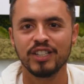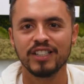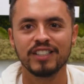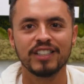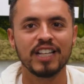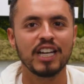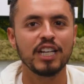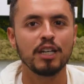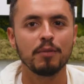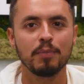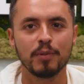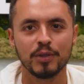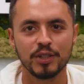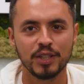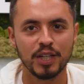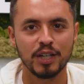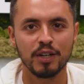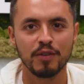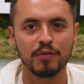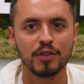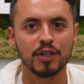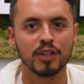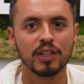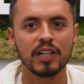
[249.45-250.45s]
Is
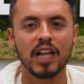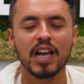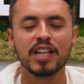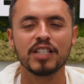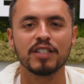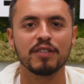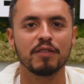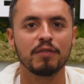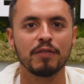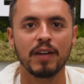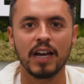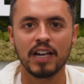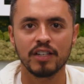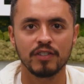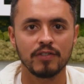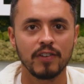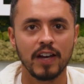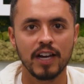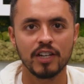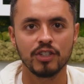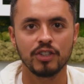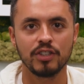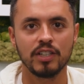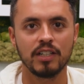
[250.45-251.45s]
90% of your closet fast
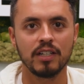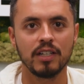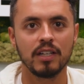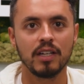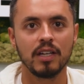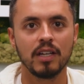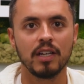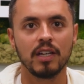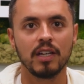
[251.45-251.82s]
fashion?